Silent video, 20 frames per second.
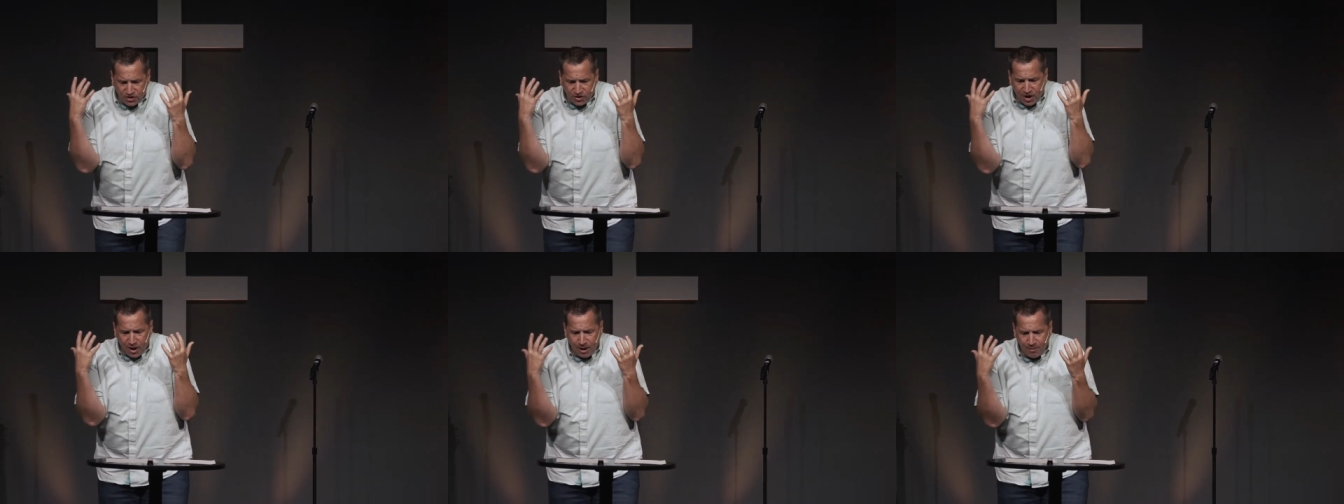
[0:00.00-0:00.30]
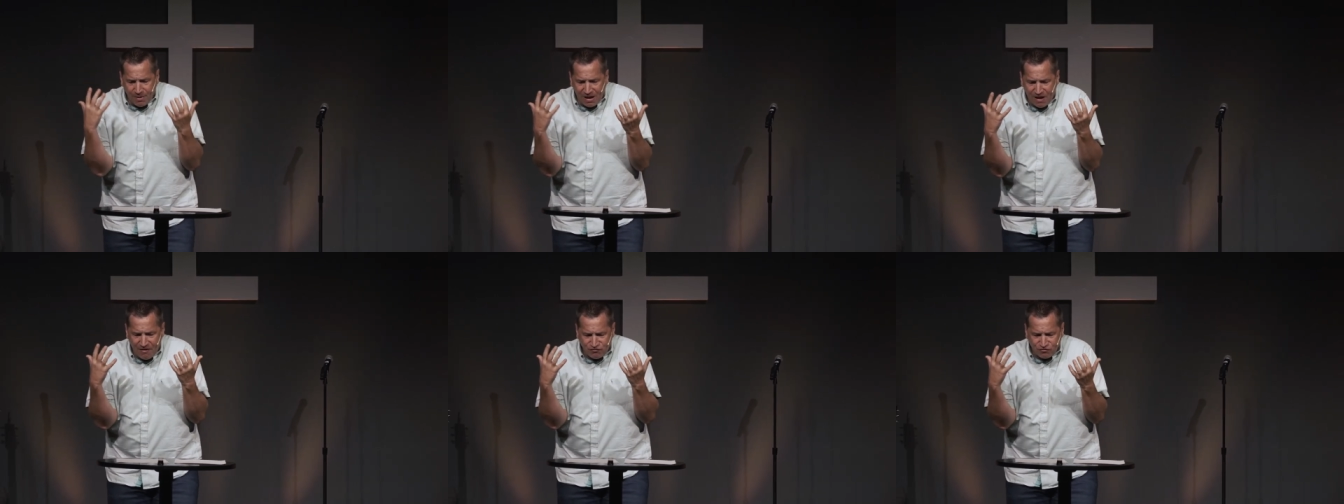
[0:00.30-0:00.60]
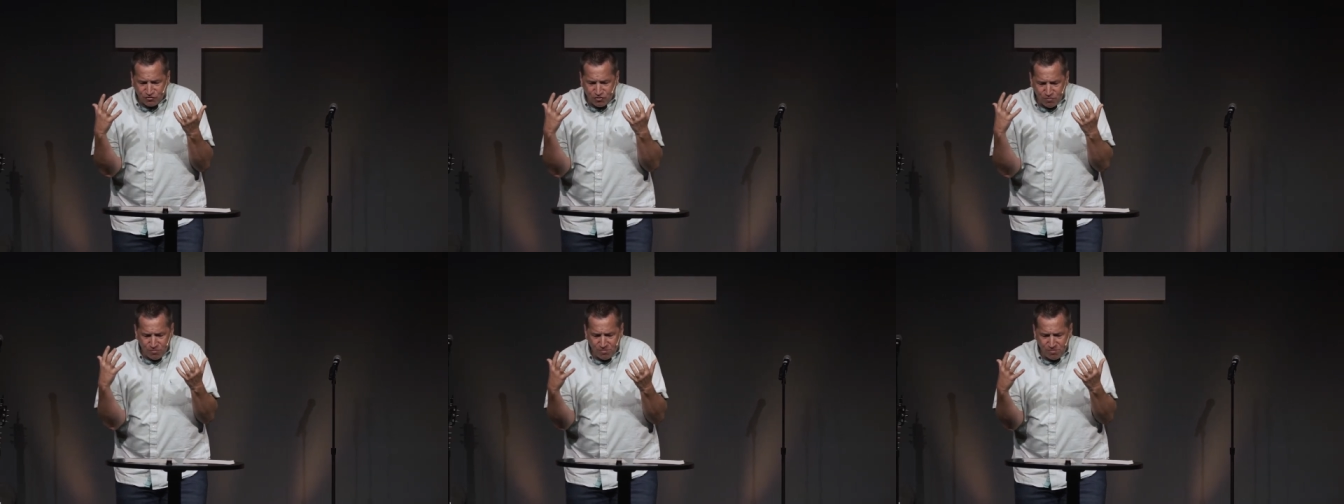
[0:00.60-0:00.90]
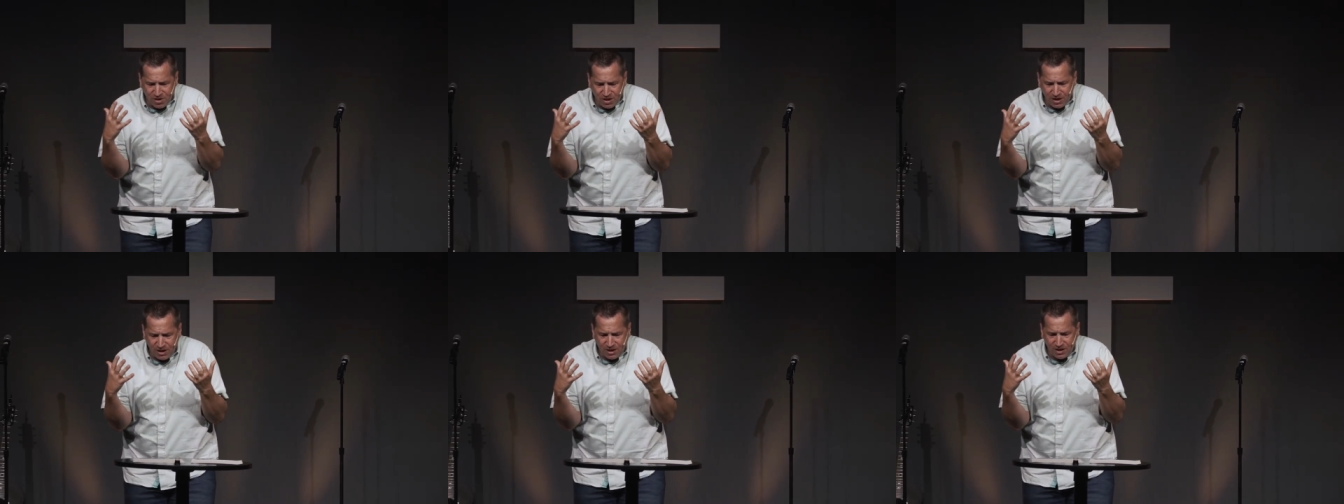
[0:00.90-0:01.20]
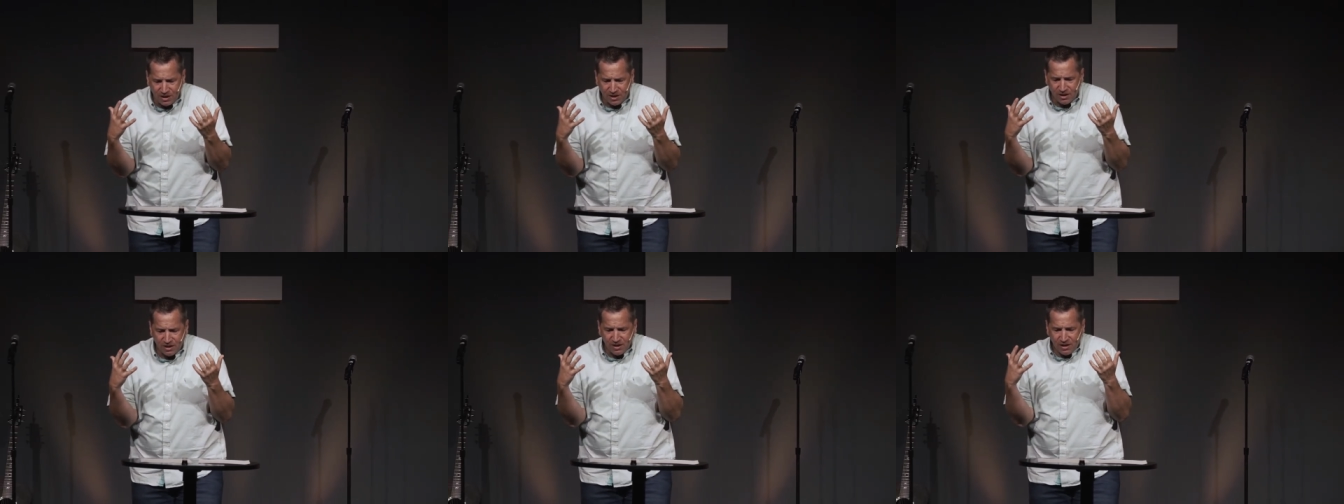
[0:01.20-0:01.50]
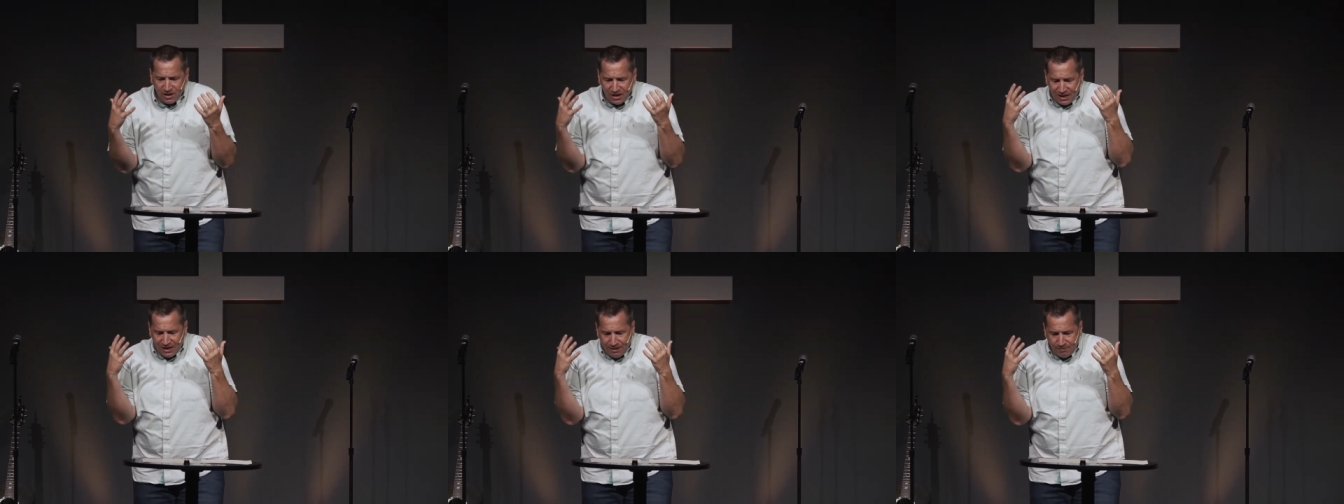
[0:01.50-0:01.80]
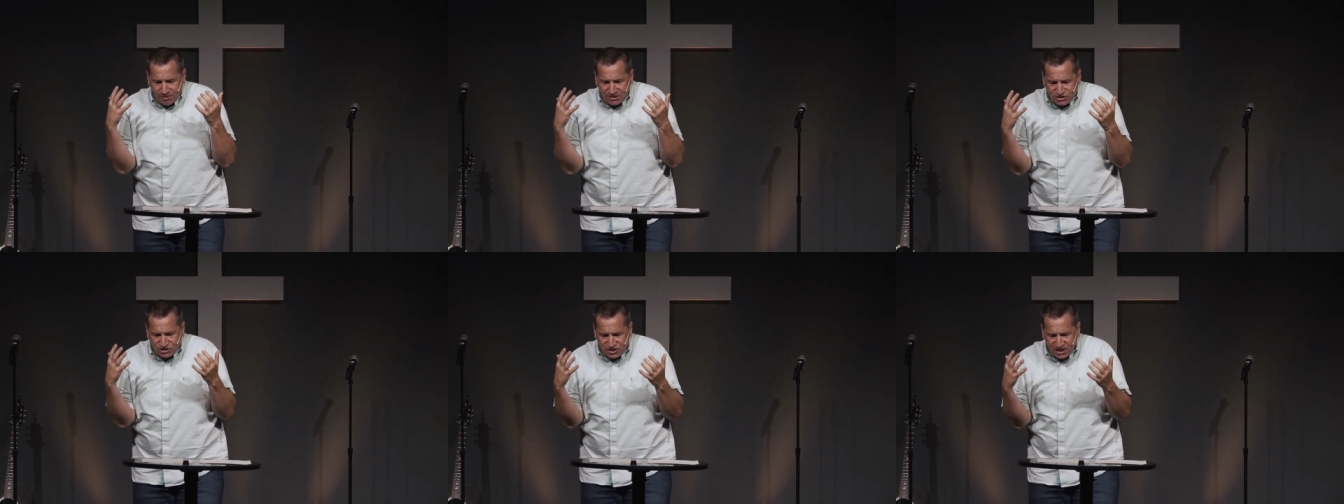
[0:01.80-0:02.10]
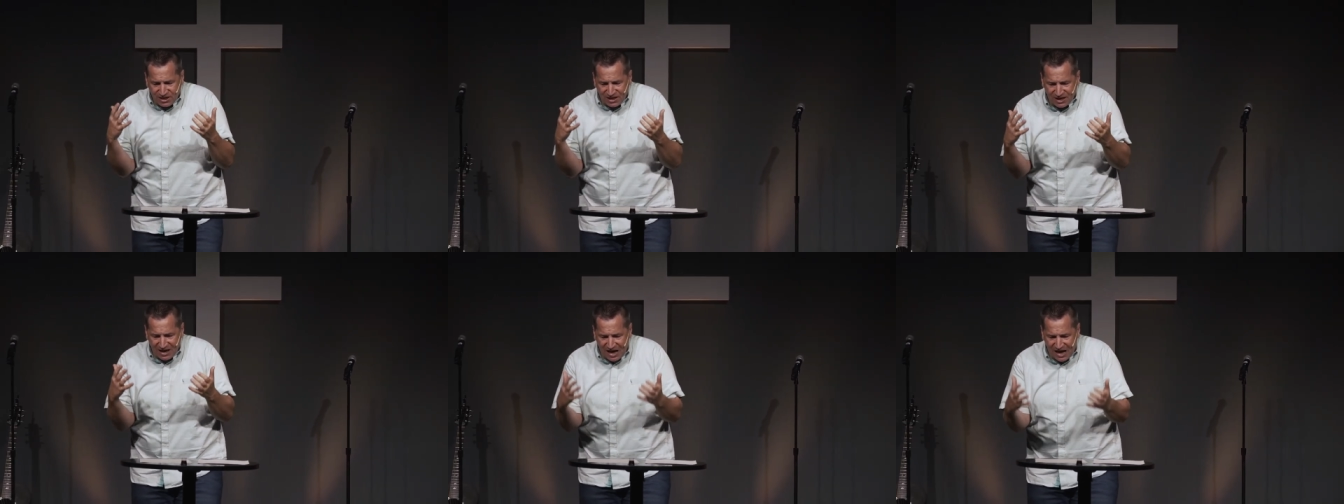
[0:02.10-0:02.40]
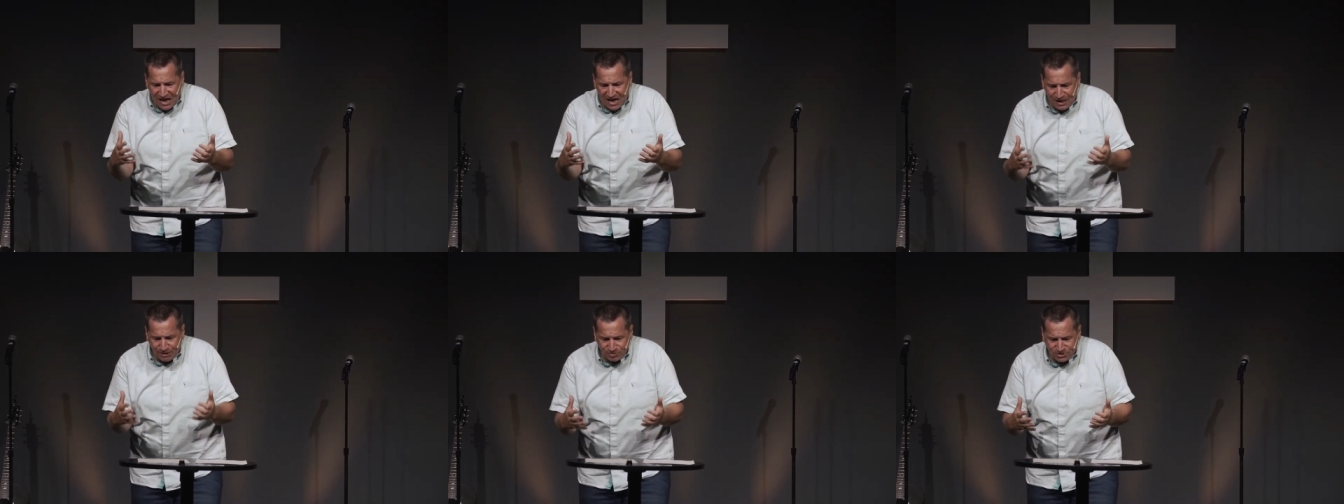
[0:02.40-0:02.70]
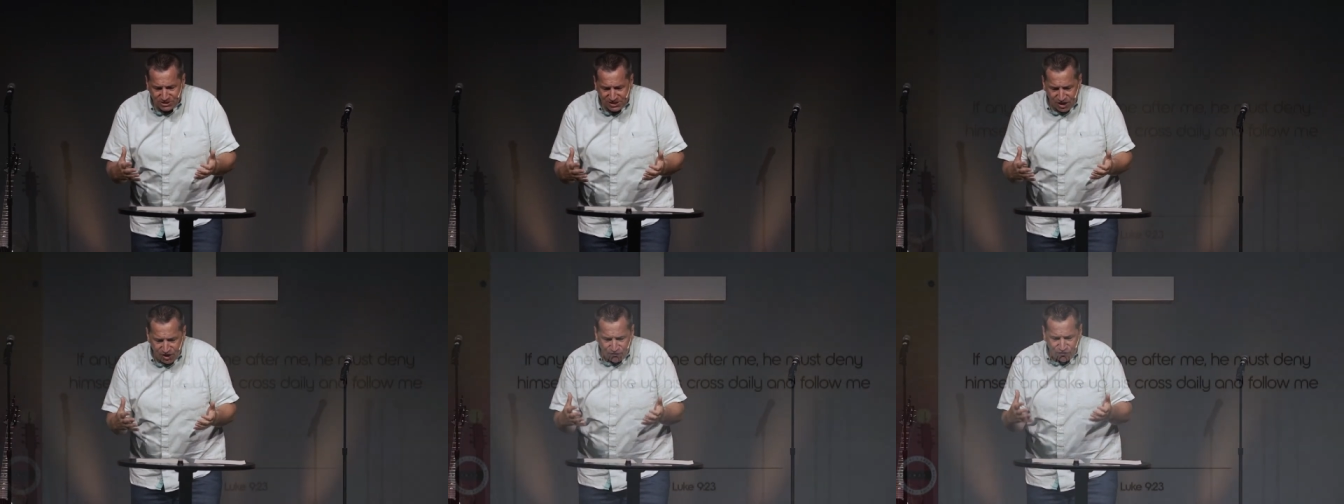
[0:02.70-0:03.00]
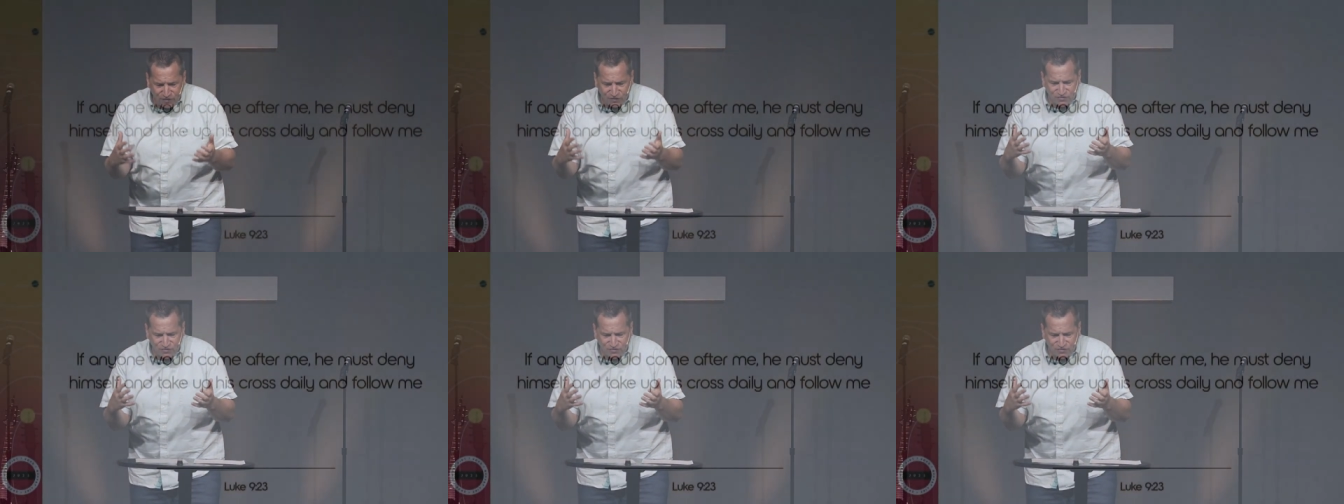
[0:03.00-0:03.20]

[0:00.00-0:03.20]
come after me, he must deny himself and